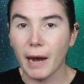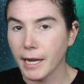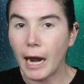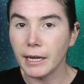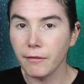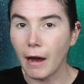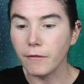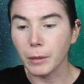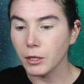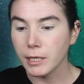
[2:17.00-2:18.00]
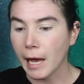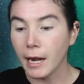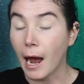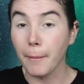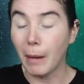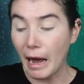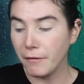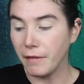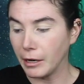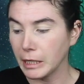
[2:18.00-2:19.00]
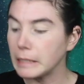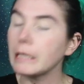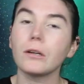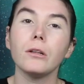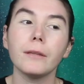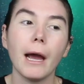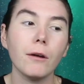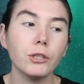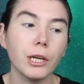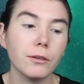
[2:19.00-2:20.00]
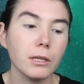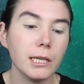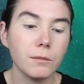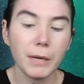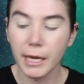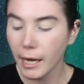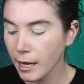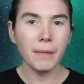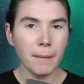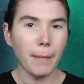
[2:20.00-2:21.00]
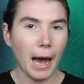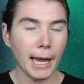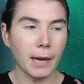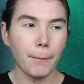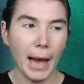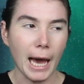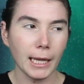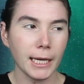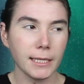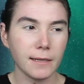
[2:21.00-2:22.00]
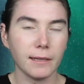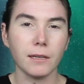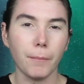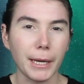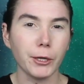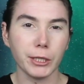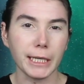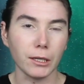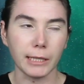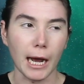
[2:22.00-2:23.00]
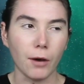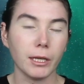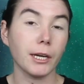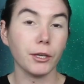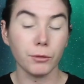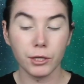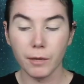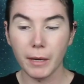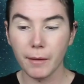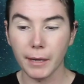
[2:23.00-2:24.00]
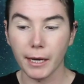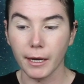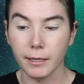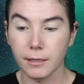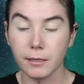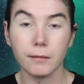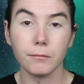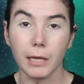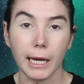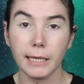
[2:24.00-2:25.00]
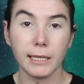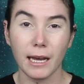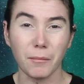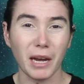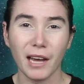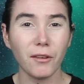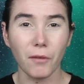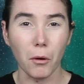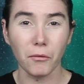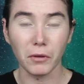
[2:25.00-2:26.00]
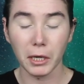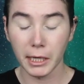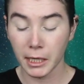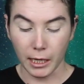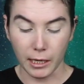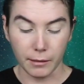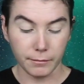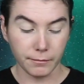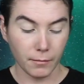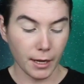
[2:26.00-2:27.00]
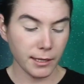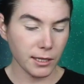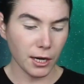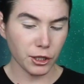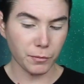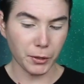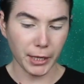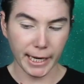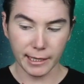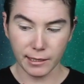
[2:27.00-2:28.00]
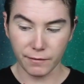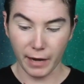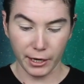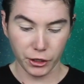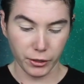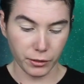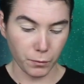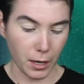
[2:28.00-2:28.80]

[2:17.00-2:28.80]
by 95%. I buy very little now, generally speaking. Me buying a palette is a bigger deal now than it used to be because, like I said, I'm kind of over it. And it's not just beauty, I guess it's fashion as